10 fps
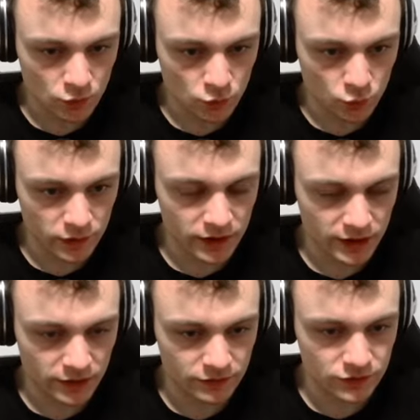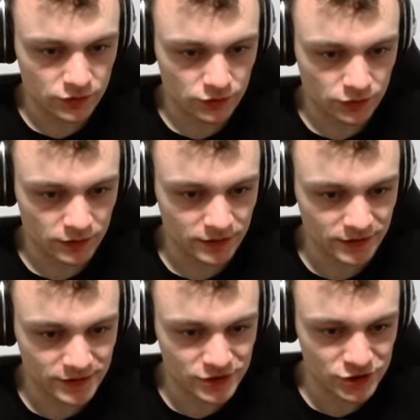We have to
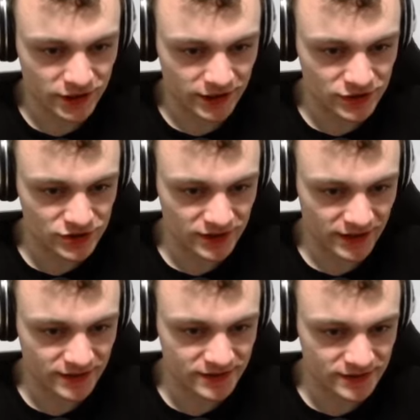change the axis